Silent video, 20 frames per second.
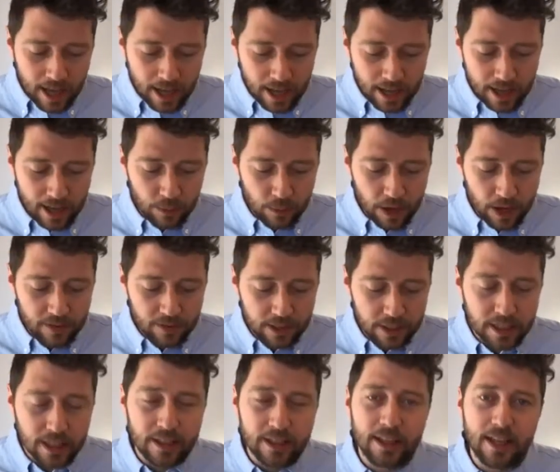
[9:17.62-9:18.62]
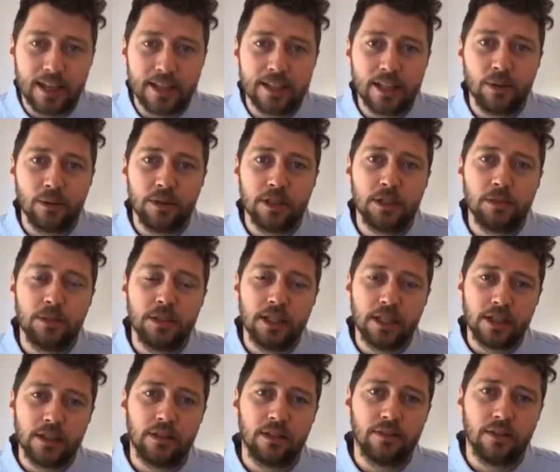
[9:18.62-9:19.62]
And we're having another catch up with this
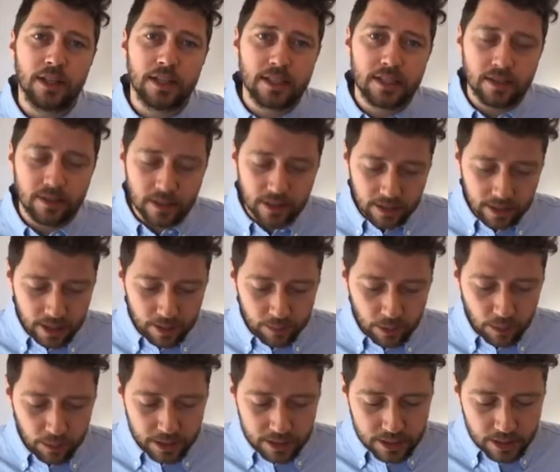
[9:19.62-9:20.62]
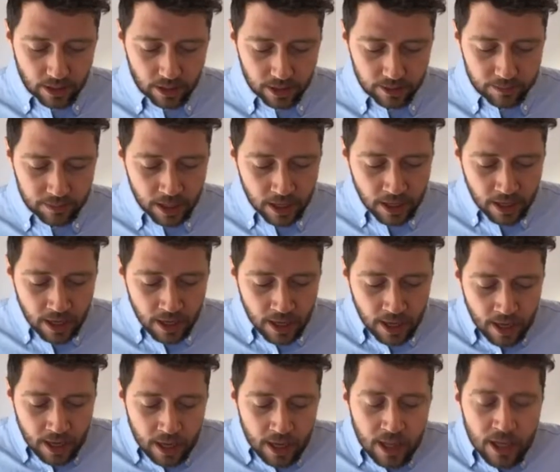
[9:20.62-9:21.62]
particular investor in a couple of weeks' time.
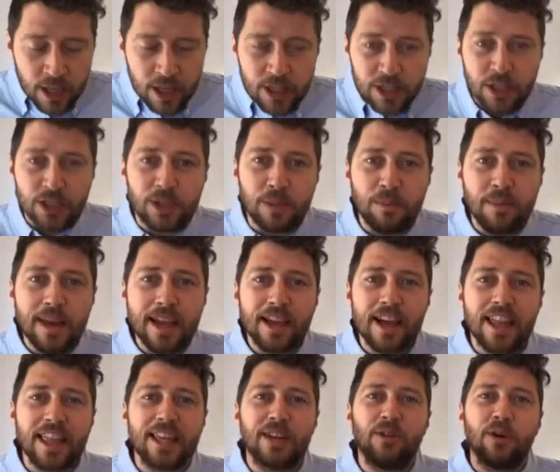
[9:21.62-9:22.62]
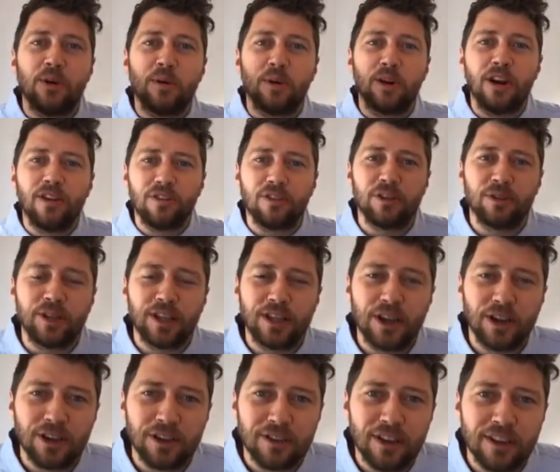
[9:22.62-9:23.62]
So to me, I think what we're offering
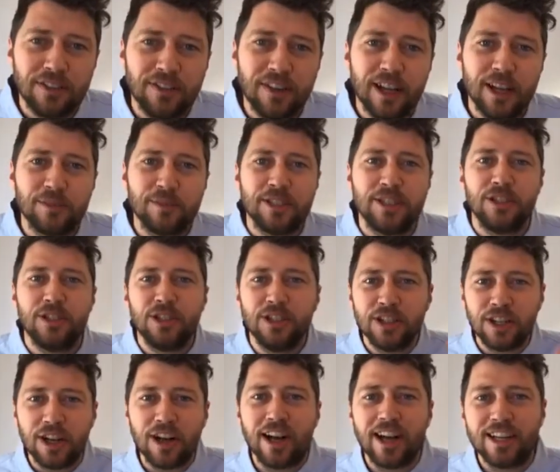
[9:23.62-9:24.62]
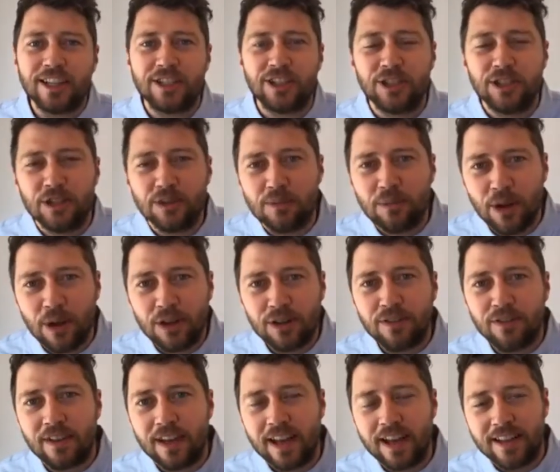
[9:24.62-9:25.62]
with Cultivate Farms is you guys, you
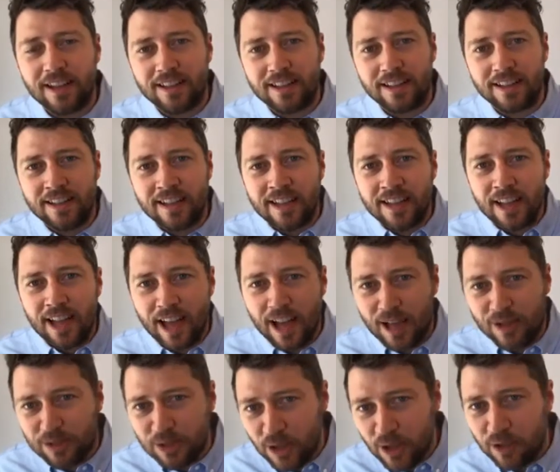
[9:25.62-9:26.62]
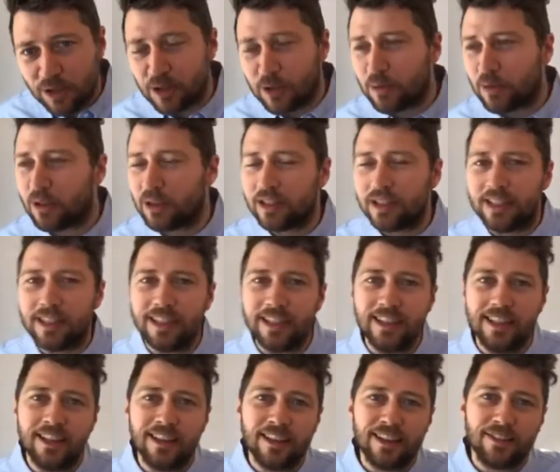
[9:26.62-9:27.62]
motivated, top
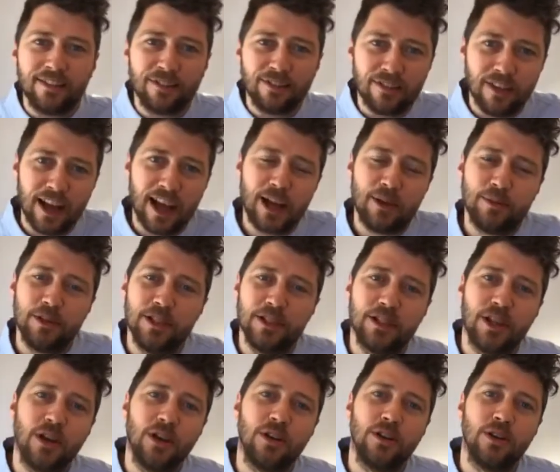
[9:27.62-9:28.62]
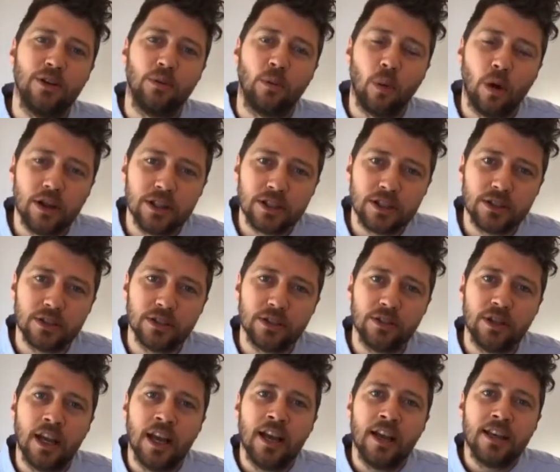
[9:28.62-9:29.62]
quality farmers who want
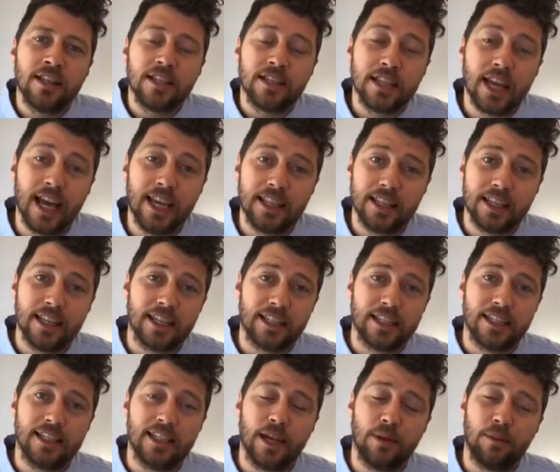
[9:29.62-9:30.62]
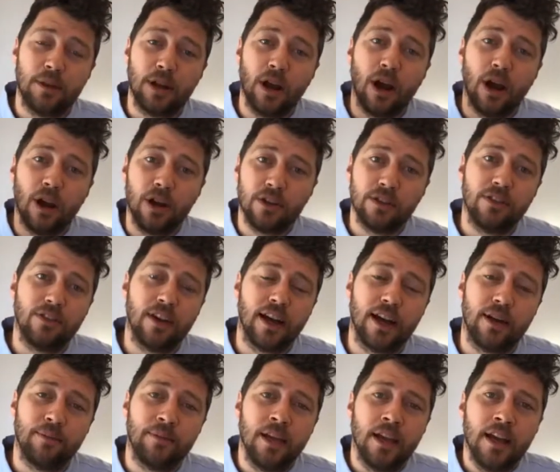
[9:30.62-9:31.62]
to take the next step and own a
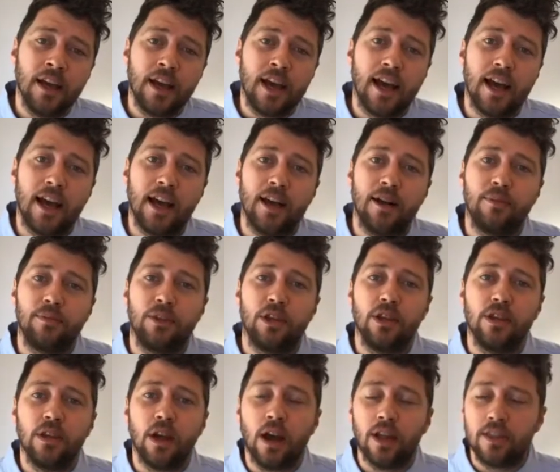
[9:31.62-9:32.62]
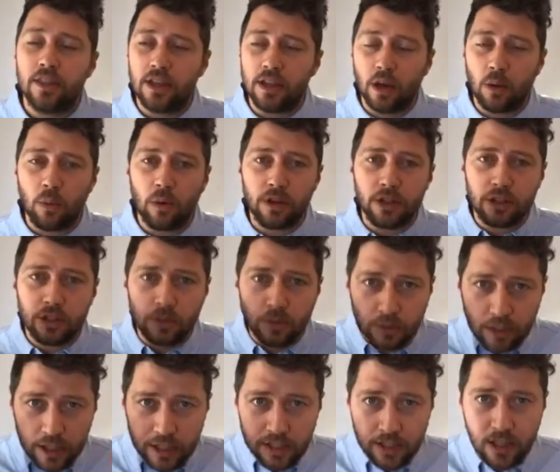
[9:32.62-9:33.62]
farm. I think I want you to
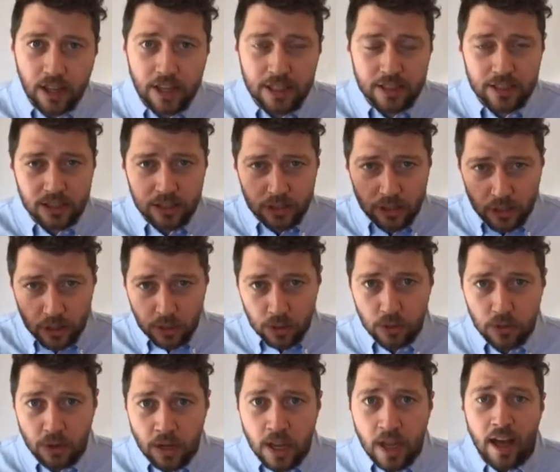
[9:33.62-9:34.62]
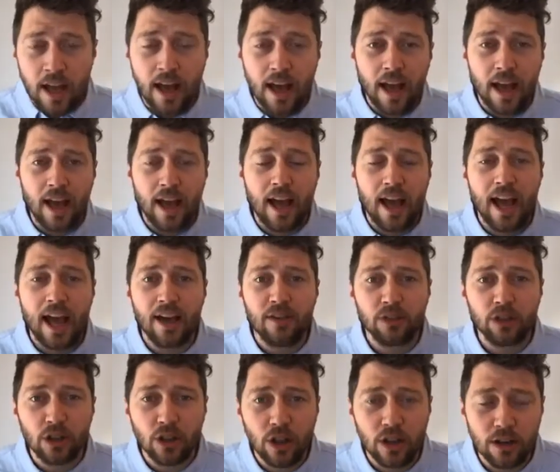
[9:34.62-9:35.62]
realize that you
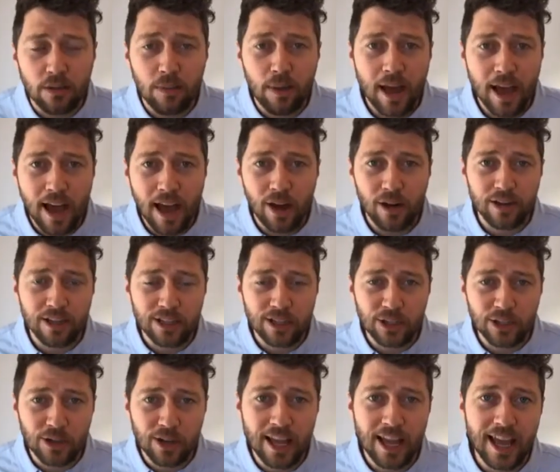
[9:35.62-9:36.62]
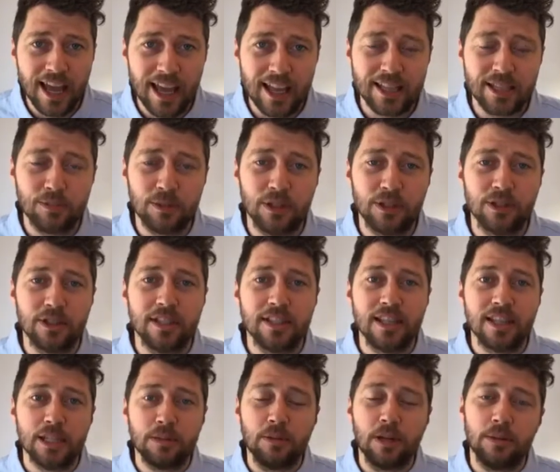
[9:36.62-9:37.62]
have a lot of power in your hands, because
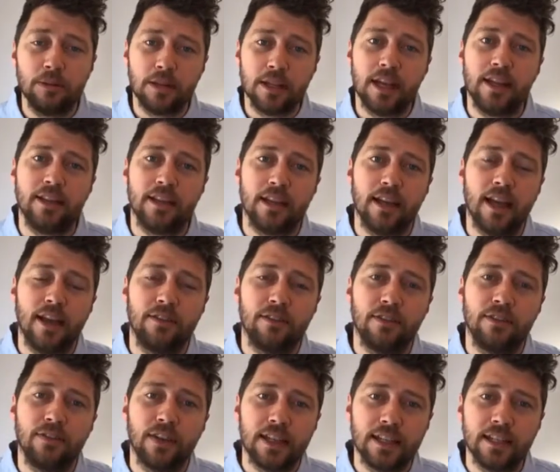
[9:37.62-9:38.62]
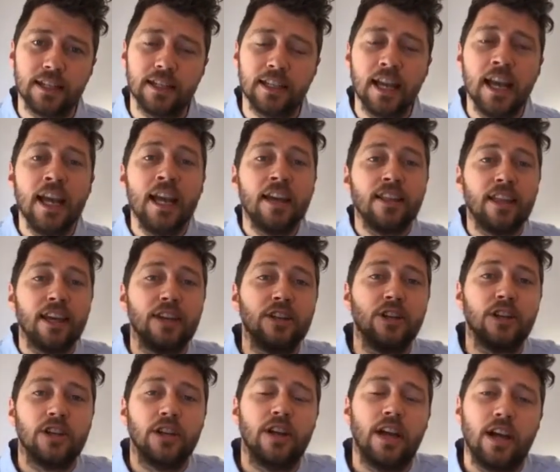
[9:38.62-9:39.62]
these people out there have the funding, they
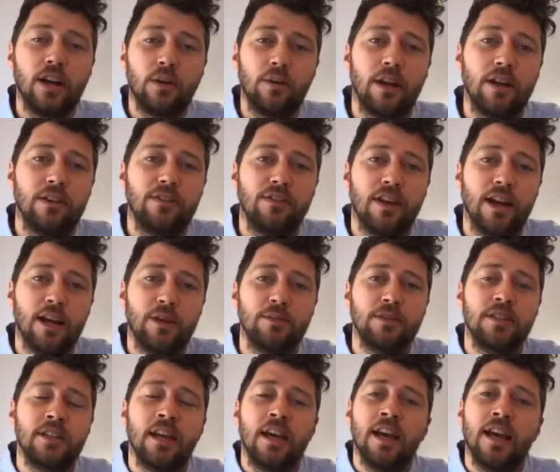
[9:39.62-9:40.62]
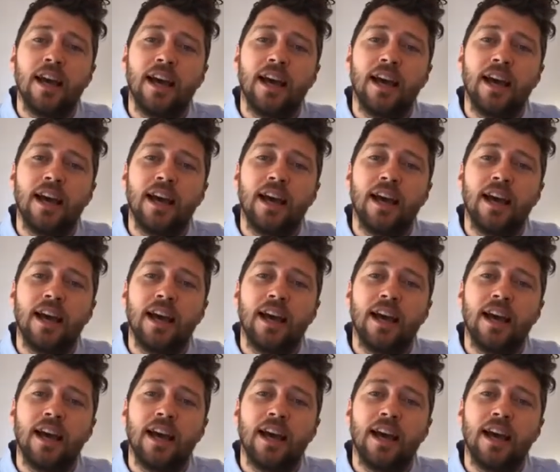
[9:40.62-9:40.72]
don't know how to run farms,